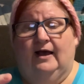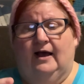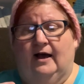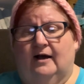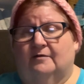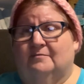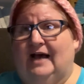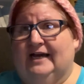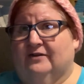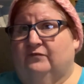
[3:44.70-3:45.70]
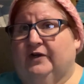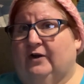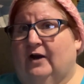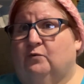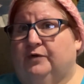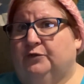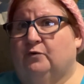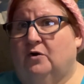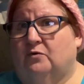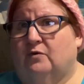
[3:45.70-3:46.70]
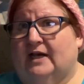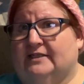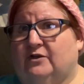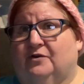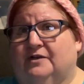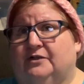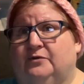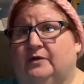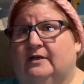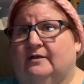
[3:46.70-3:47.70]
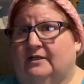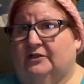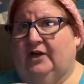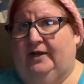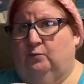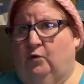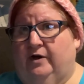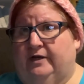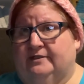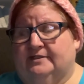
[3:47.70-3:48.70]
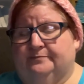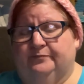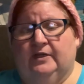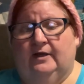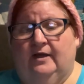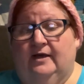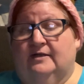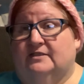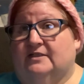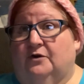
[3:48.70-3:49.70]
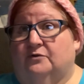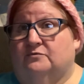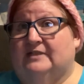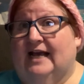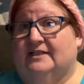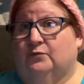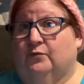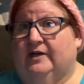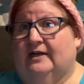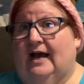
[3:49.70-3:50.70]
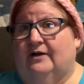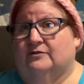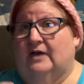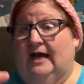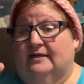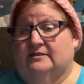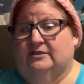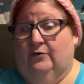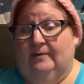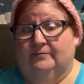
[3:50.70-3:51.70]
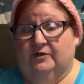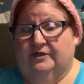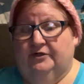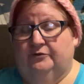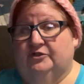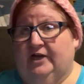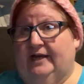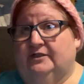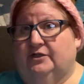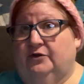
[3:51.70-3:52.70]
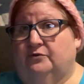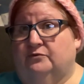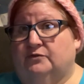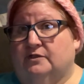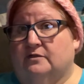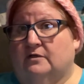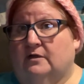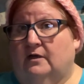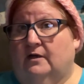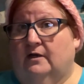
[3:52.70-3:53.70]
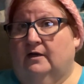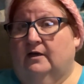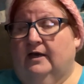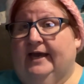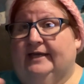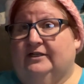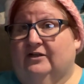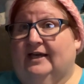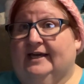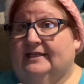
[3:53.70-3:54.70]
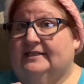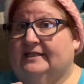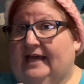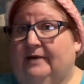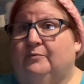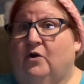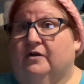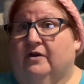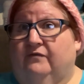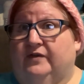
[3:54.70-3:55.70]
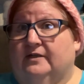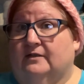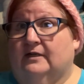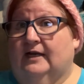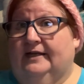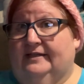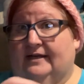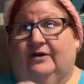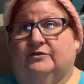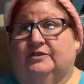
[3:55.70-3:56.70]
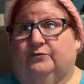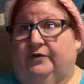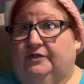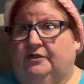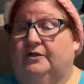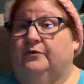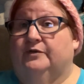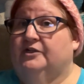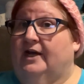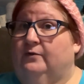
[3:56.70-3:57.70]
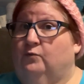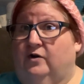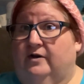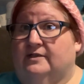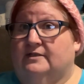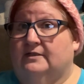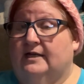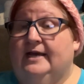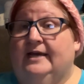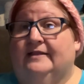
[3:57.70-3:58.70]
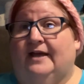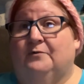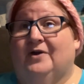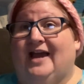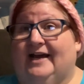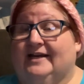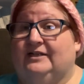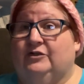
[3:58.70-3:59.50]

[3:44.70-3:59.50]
I could figure out which row I started doing the chain 1. So that's when I'm going to do chain 2s until I get to that part of it. And then I'll switch to doing chain 1s. That way I can